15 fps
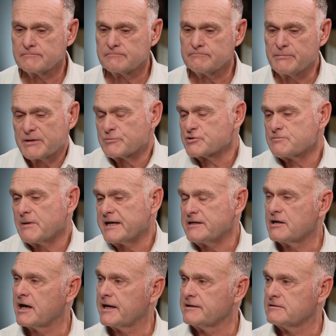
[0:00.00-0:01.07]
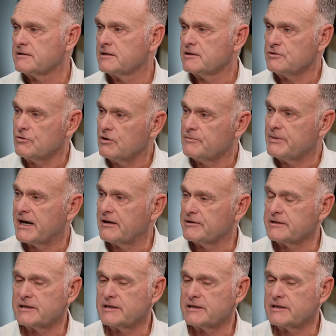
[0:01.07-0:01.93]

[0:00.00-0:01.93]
members might not know about.